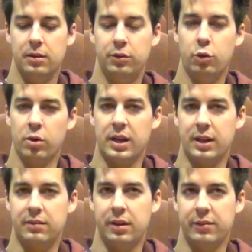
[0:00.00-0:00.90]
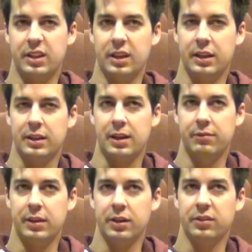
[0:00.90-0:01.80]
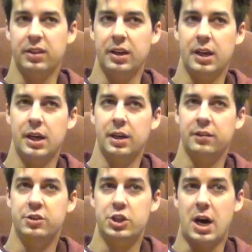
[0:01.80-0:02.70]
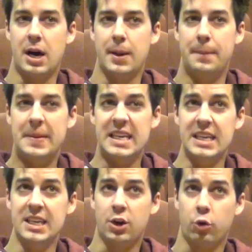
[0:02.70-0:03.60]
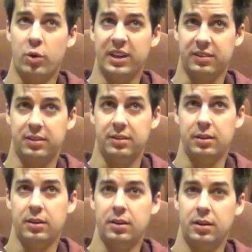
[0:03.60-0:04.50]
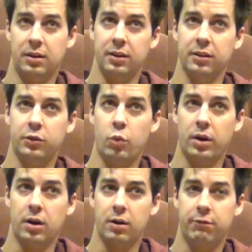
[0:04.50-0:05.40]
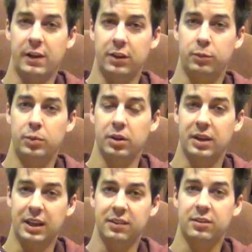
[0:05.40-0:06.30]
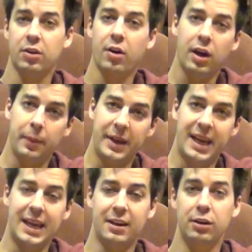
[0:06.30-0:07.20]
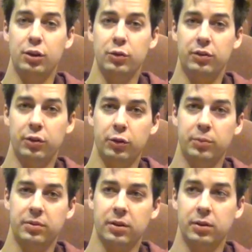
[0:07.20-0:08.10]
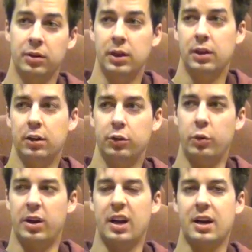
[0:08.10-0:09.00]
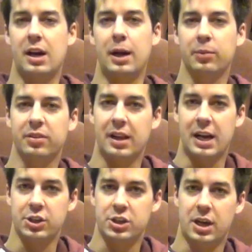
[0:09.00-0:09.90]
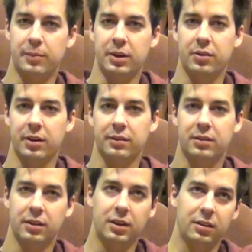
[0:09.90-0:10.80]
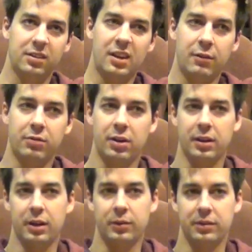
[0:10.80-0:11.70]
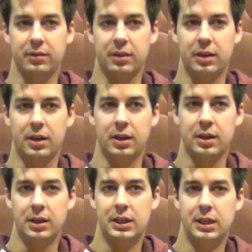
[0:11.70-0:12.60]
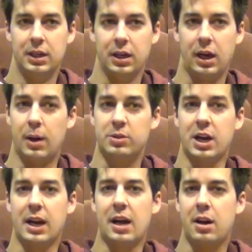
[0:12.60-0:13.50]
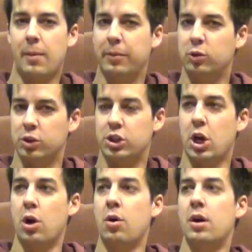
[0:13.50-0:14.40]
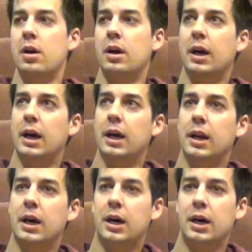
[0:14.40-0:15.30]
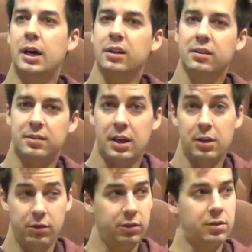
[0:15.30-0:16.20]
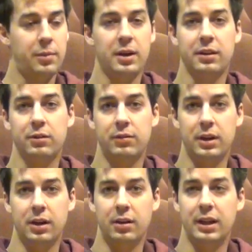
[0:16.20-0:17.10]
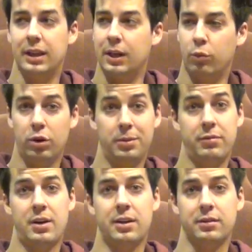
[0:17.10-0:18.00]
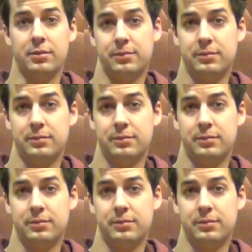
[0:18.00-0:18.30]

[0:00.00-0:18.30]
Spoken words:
tour dates and everything like that and videos. And then it's John B. Crist on Twitter, Facebook, Instagram, and YouTube. So twitter.com/John B. Crist, and then the same for all the other ones. And come check it out. Come up to a show, and you can say you saw me on this video, and then we'll be friends.